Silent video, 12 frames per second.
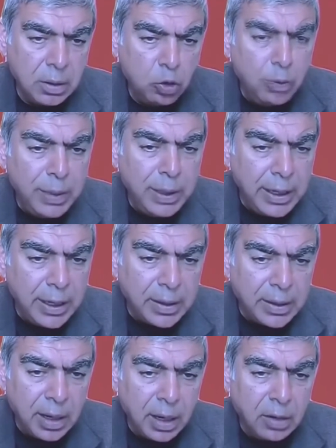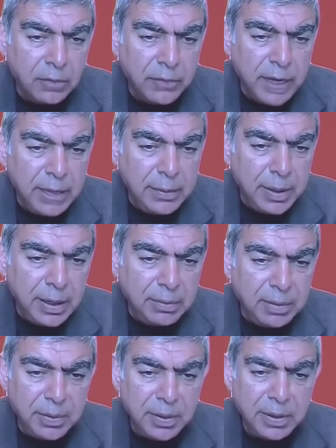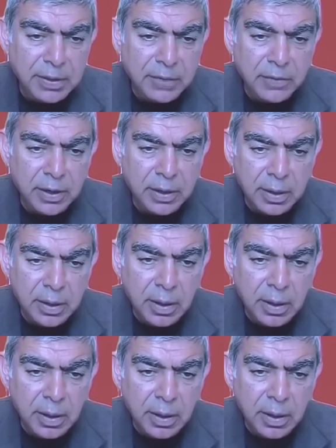2 million out of 8 billion people in the world.